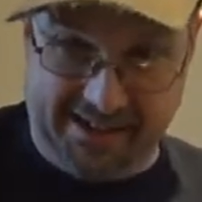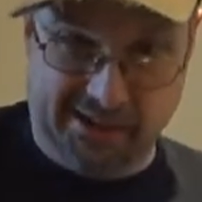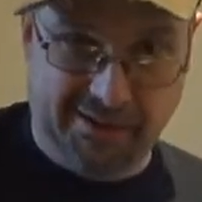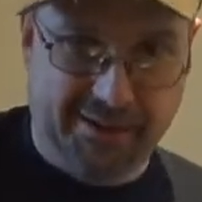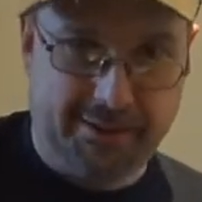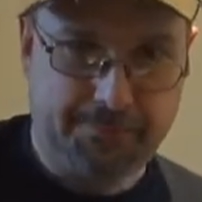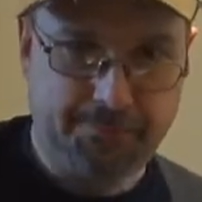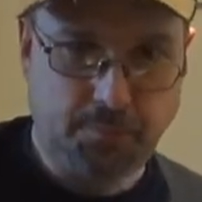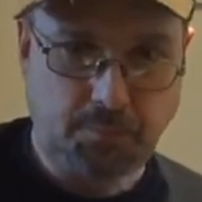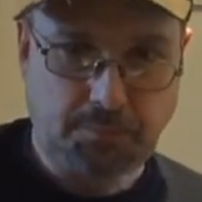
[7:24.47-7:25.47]
area
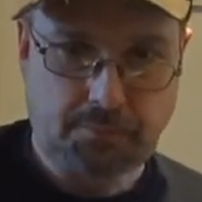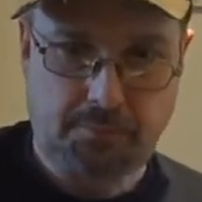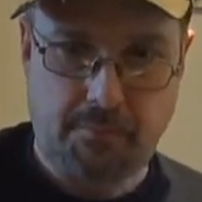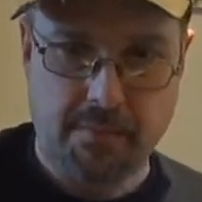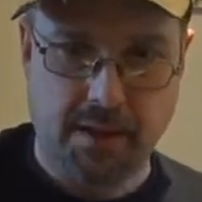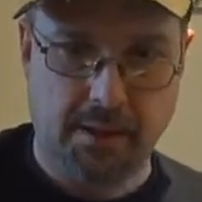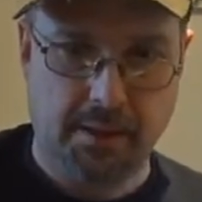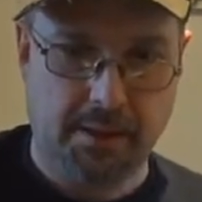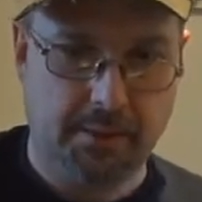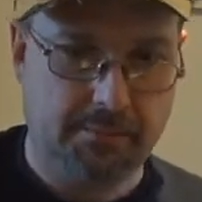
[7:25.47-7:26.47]

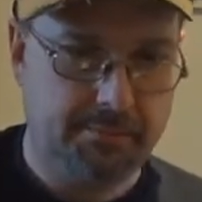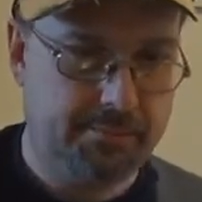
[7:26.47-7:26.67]
and